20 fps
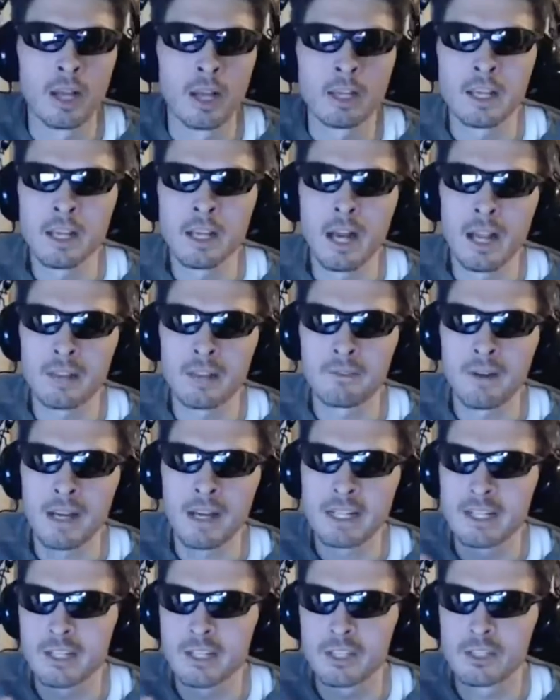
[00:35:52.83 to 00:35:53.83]
gotta find
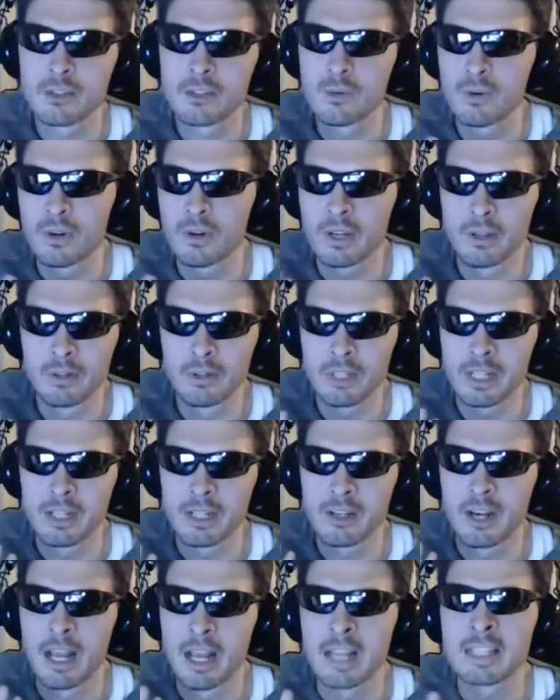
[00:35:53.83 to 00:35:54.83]
this story on the
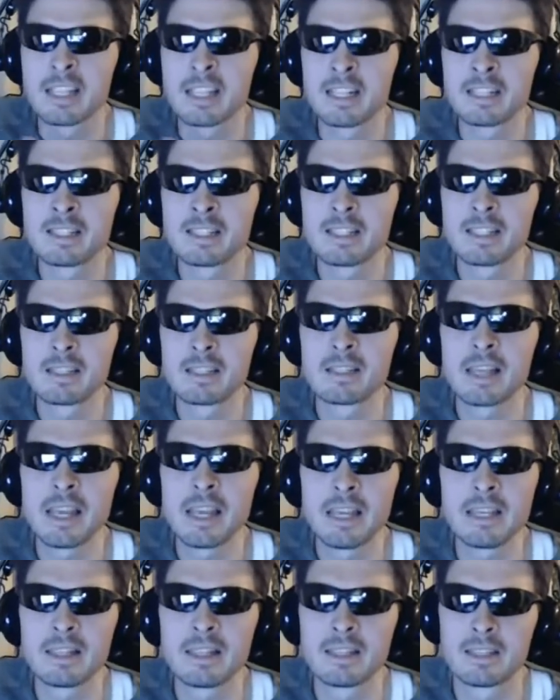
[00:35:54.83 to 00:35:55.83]
internet. It's
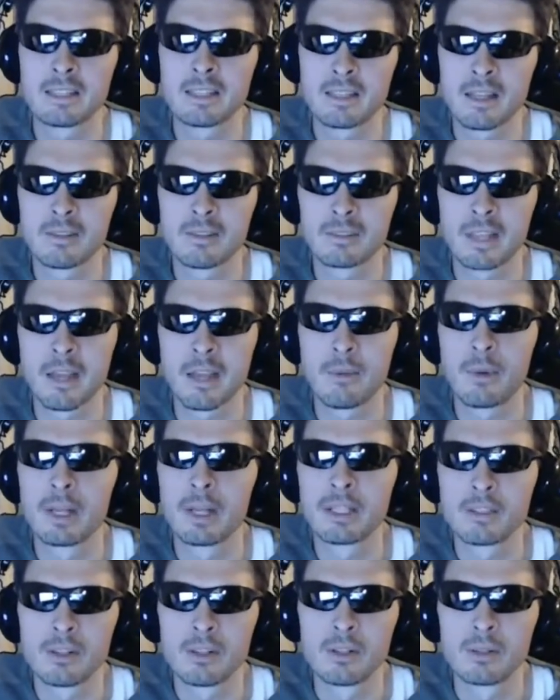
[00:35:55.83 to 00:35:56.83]
insane the stuff they
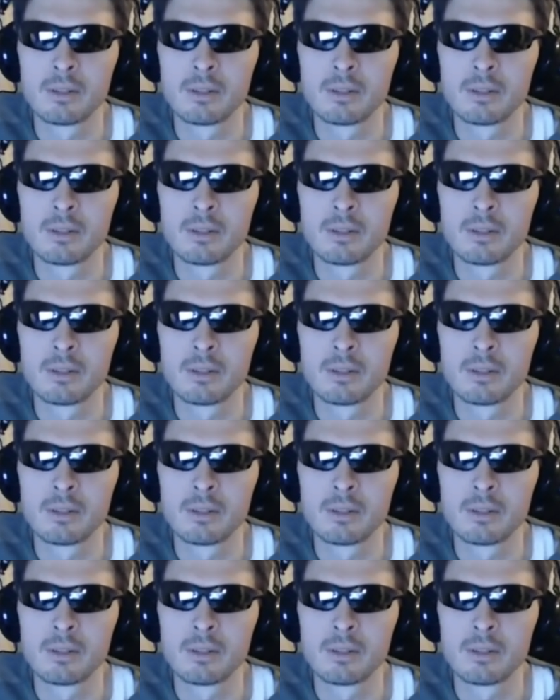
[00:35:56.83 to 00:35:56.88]
went to.